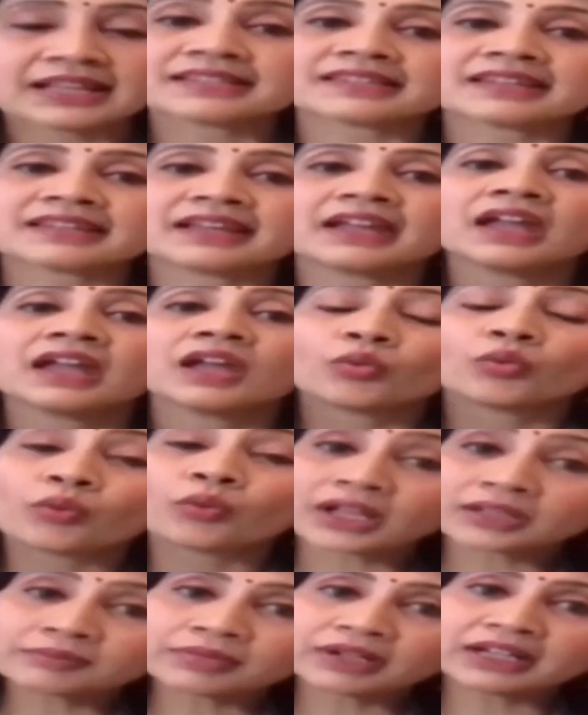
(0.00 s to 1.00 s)
Let's say
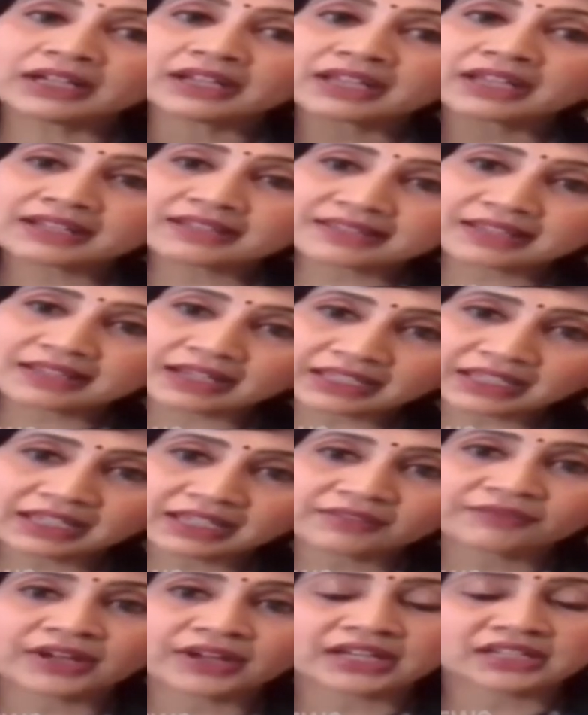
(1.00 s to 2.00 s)
one building is getting
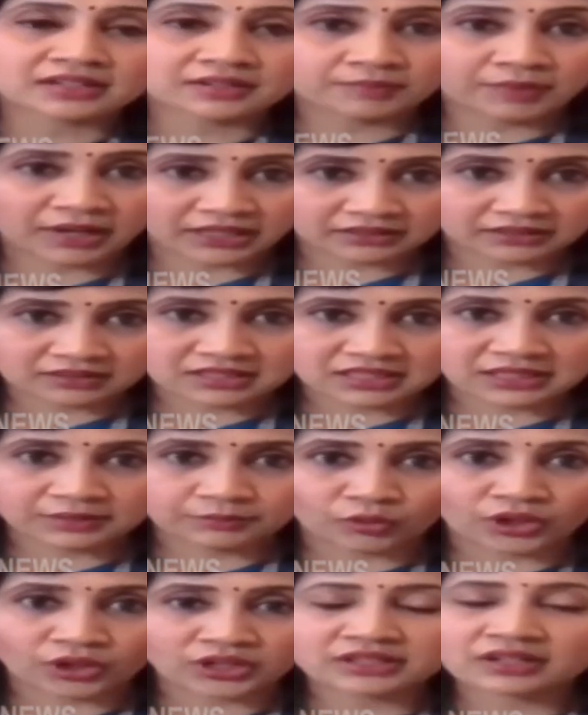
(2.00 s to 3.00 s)
affected by the T
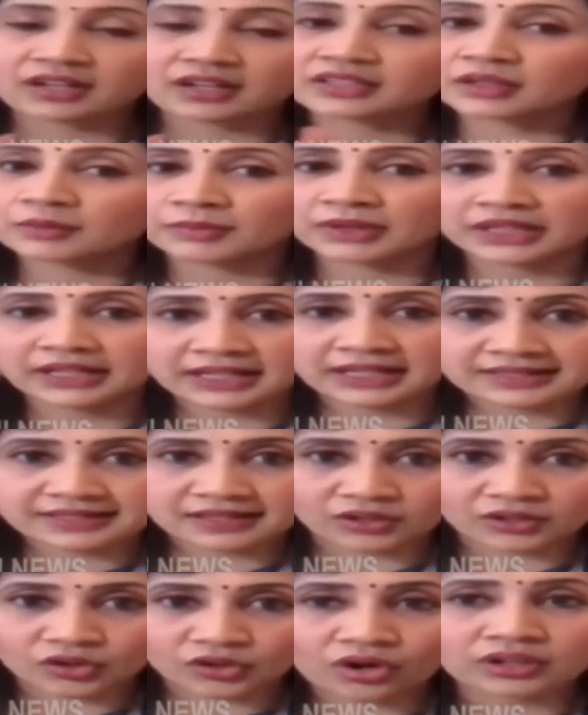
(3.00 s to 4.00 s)
point, other buildings
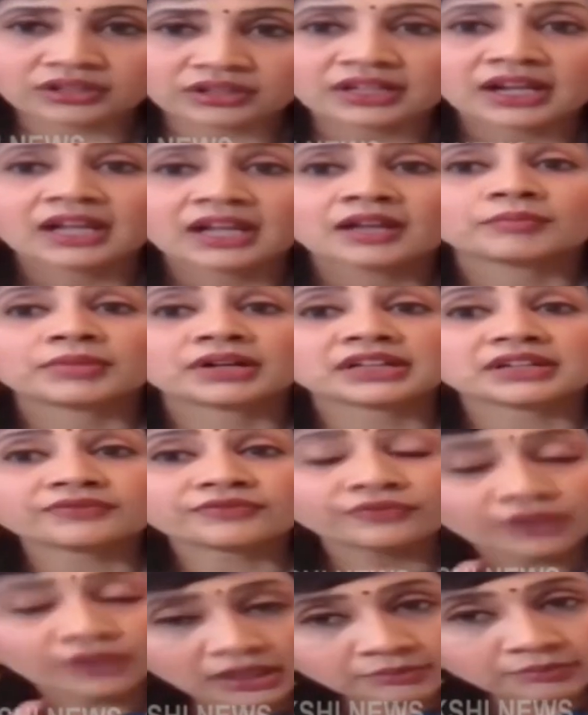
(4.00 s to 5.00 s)
are not. But
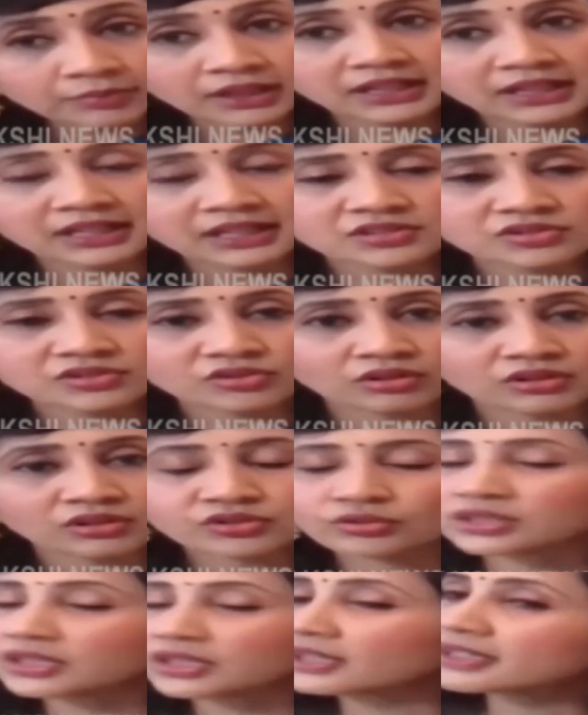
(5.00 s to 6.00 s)
if one building is
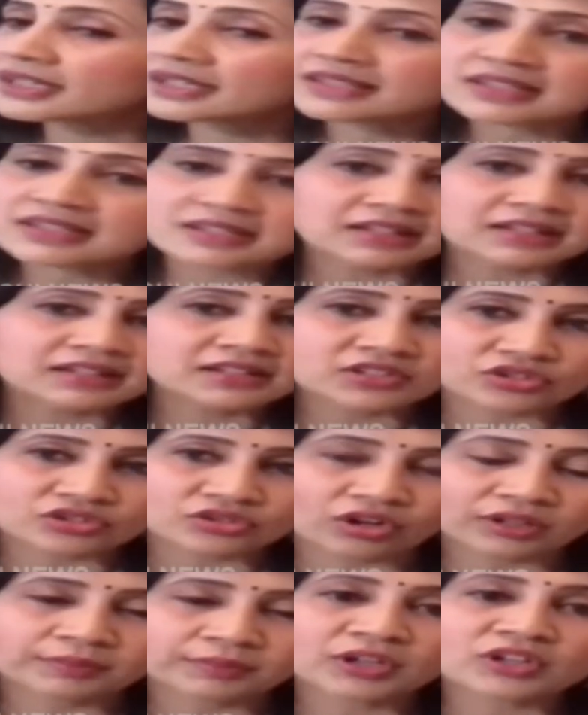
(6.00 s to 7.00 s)
also there, then still it's
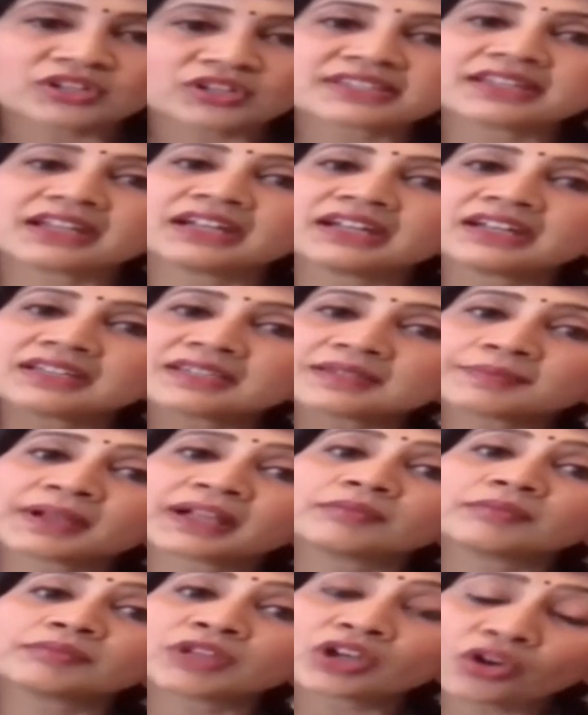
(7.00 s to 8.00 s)
not, because then it's
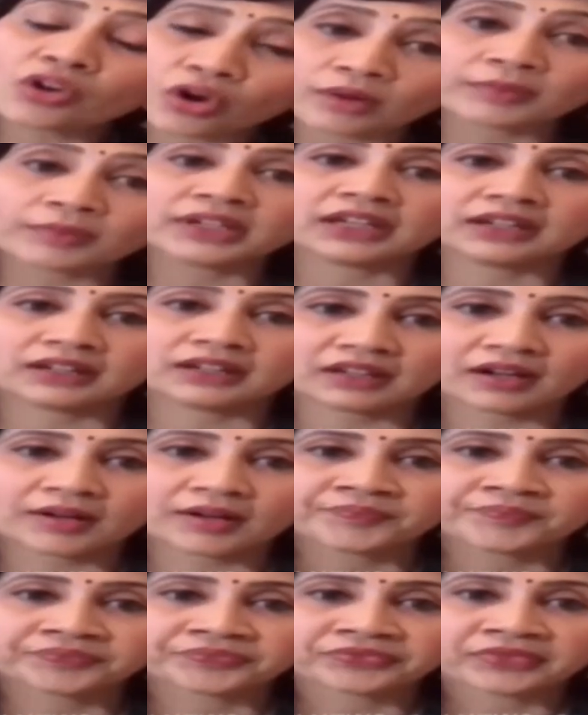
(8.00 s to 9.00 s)
become the common area.
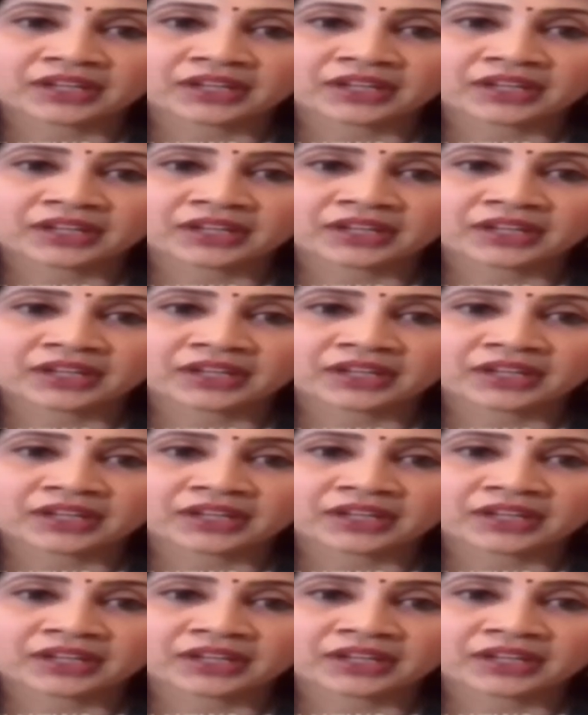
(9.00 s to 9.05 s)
